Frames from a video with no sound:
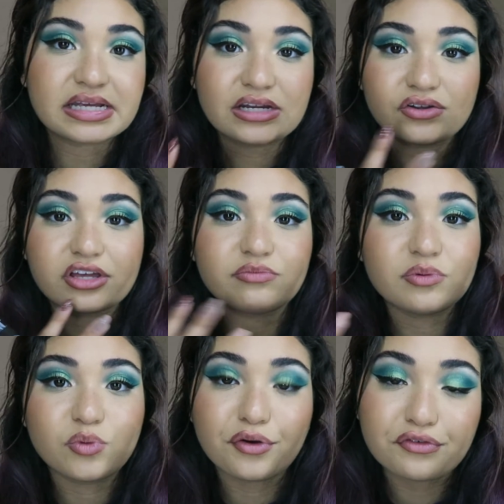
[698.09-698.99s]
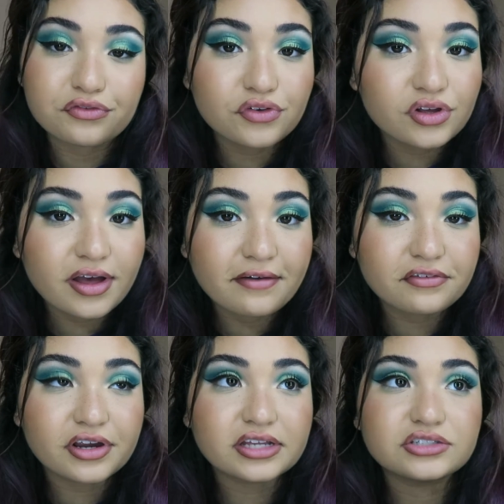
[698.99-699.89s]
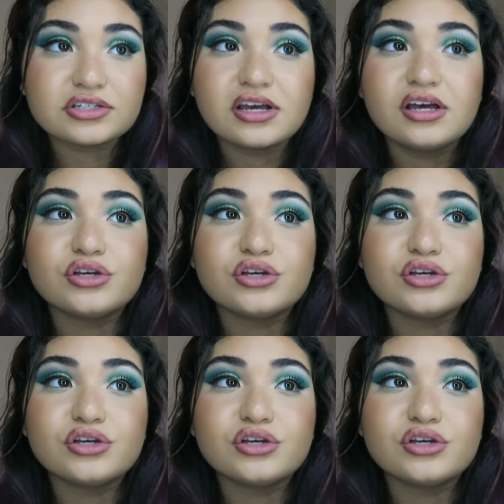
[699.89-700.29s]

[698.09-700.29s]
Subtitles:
and it'll give me more of a full coverage.